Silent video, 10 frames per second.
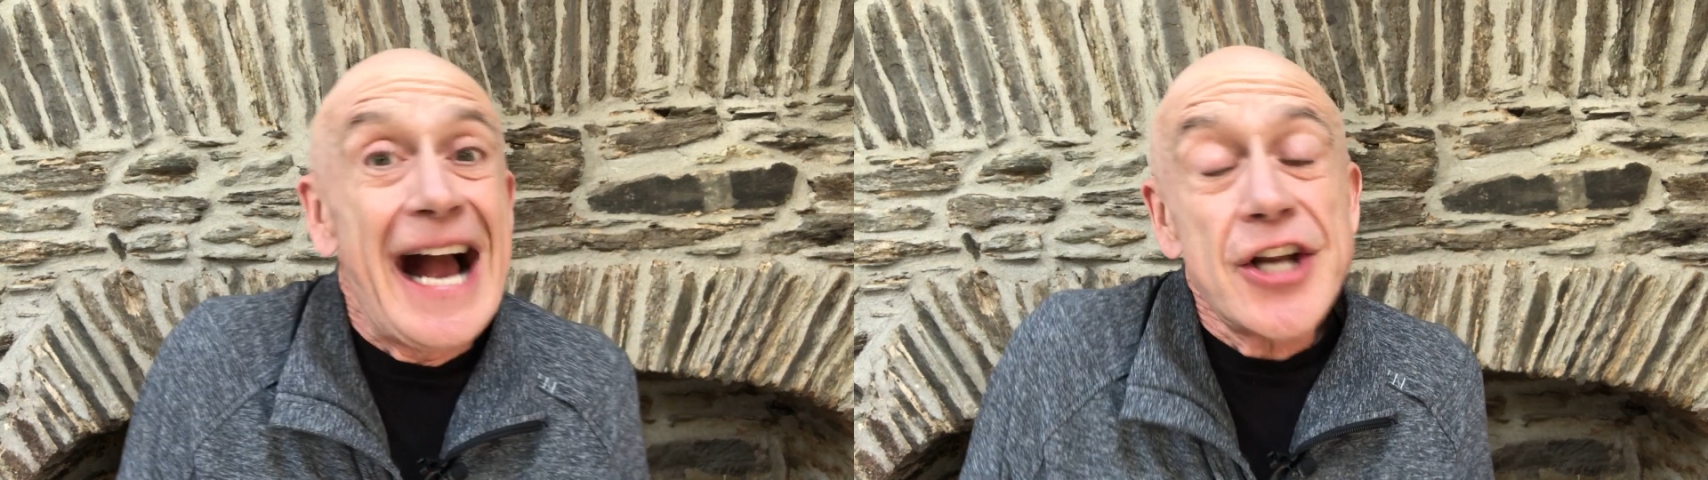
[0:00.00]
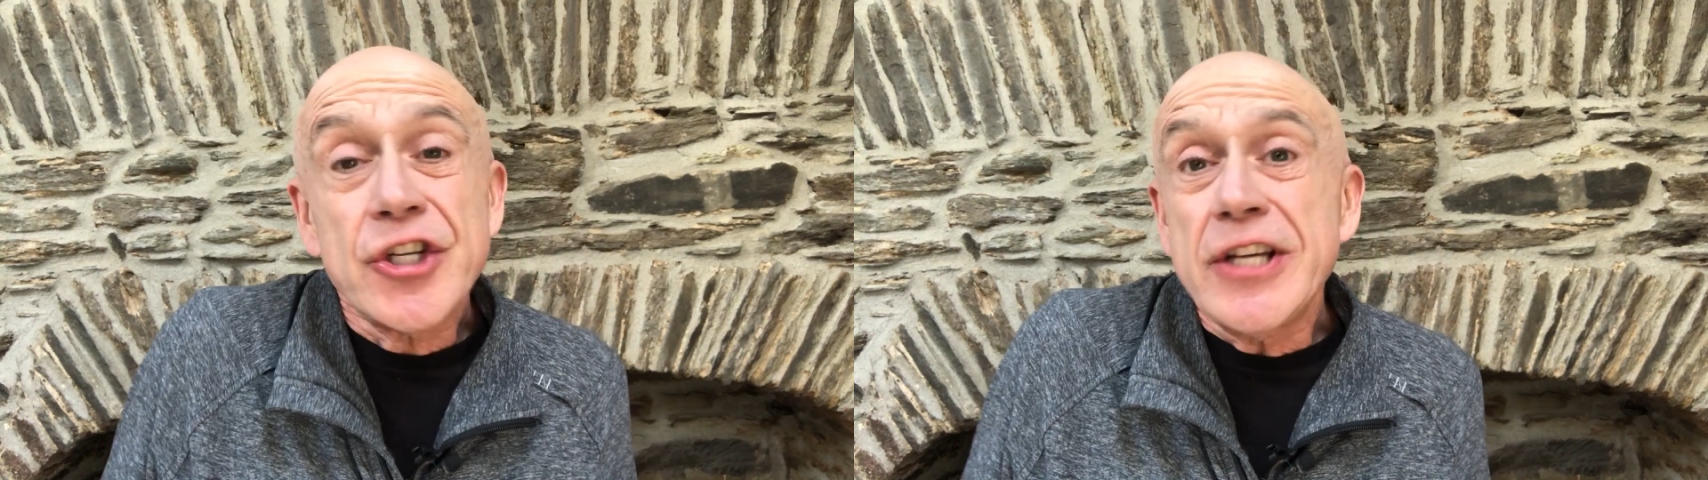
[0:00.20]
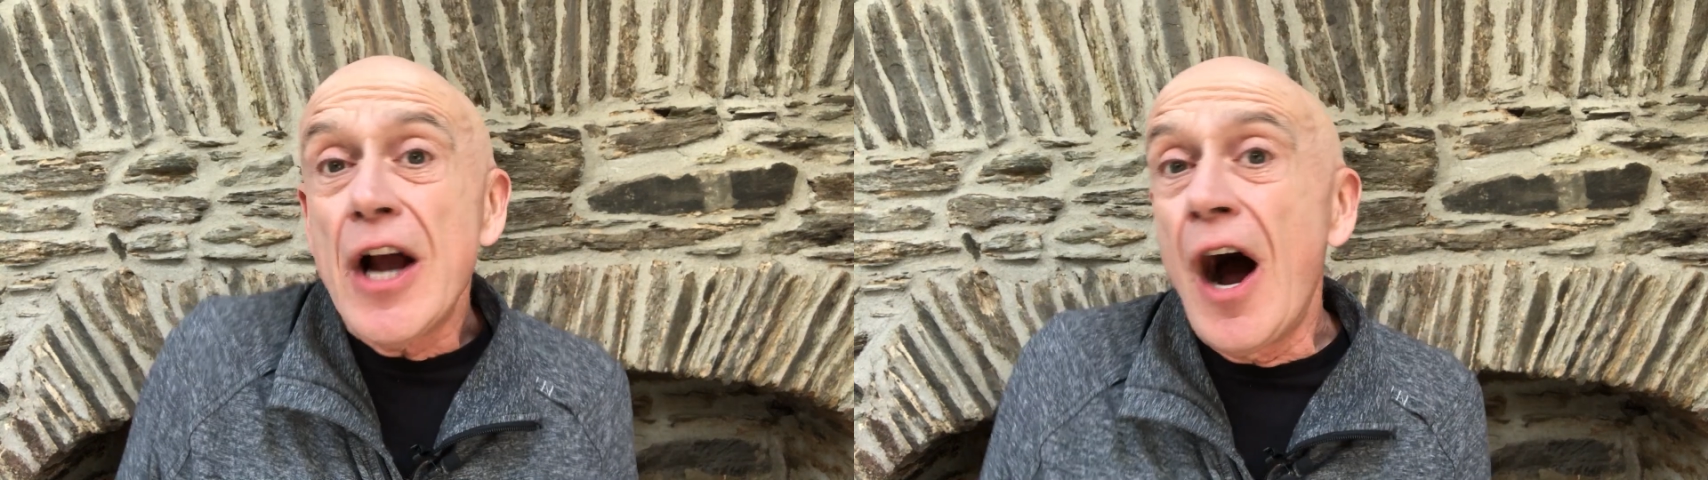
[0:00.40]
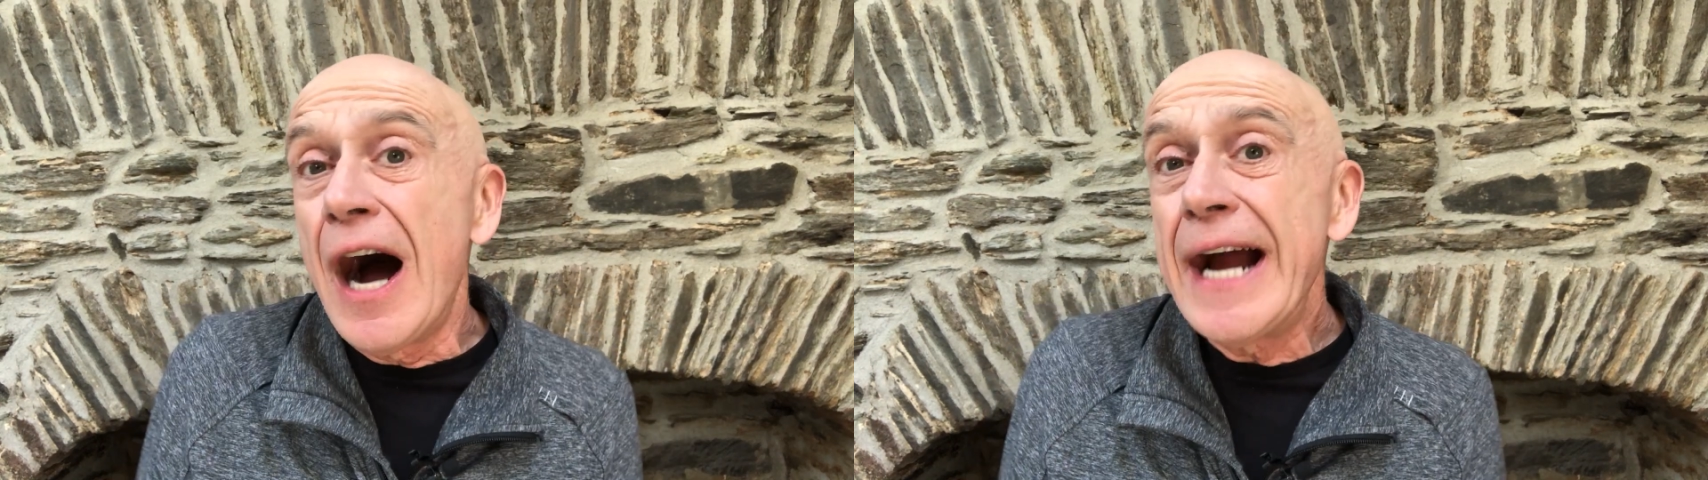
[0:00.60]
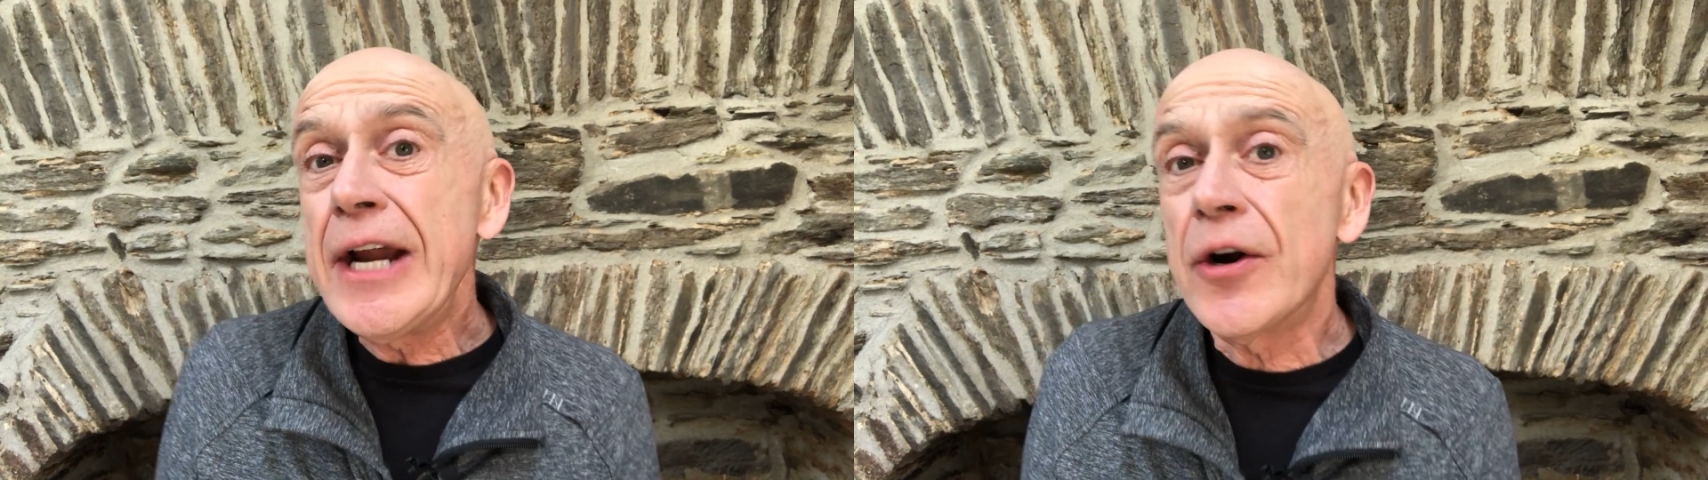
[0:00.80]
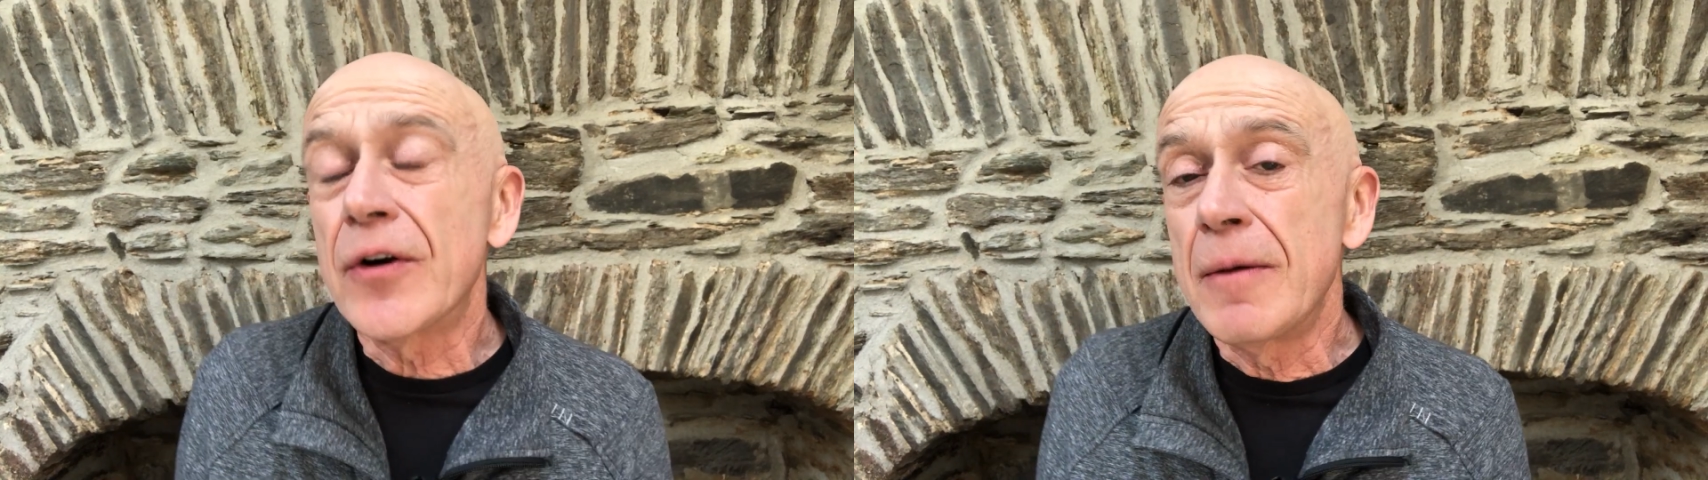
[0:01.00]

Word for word: actually higher